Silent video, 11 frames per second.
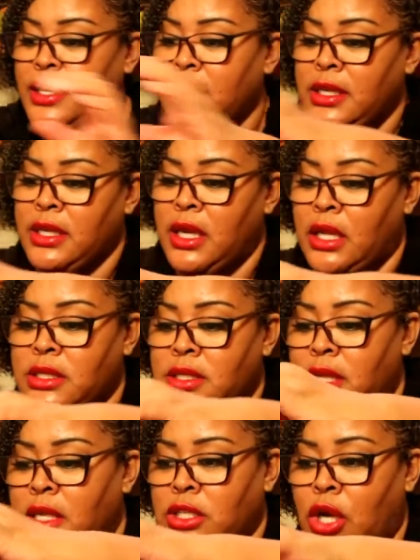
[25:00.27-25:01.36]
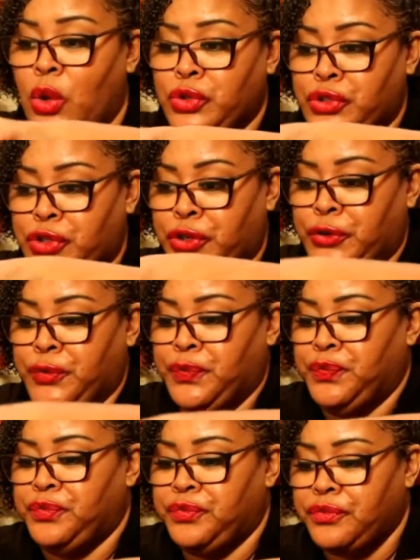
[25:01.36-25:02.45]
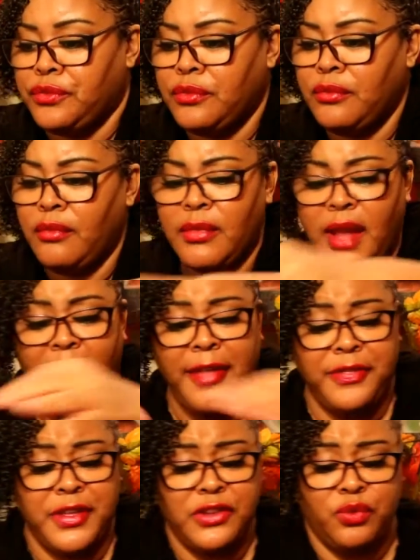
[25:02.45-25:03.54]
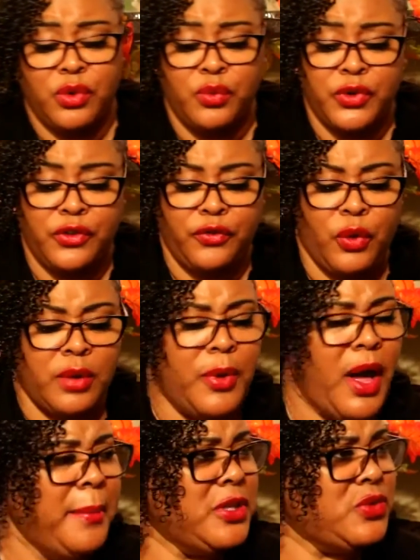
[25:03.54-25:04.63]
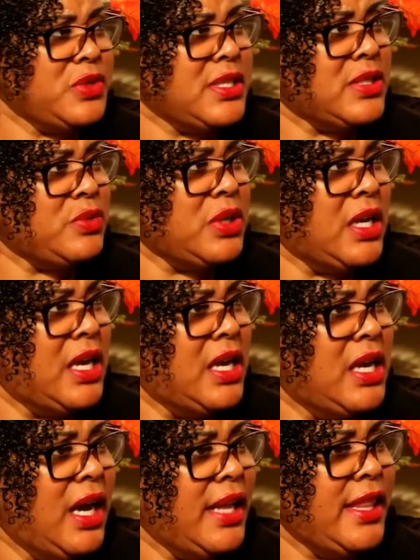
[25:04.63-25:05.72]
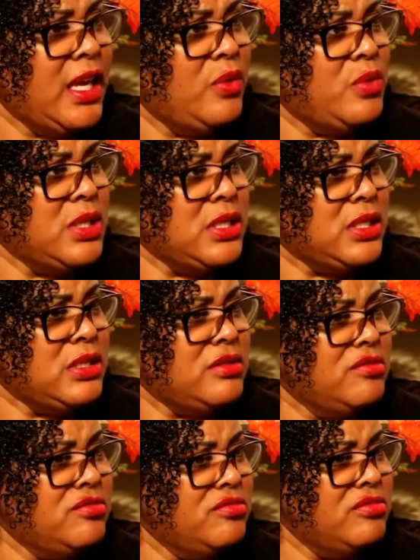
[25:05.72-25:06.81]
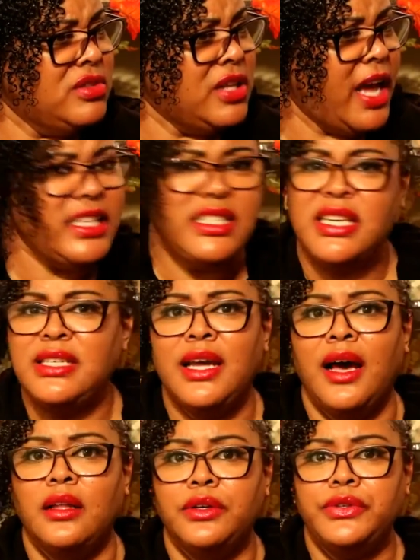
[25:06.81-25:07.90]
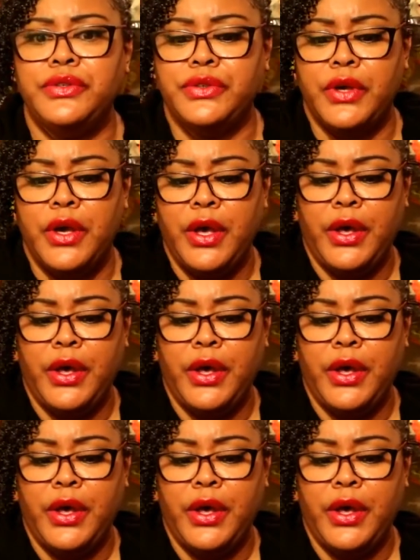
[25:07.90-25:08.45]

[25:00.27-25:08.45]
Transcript: I needed a, a toaster. And this one was affordable. How much was this one? I think it was $19.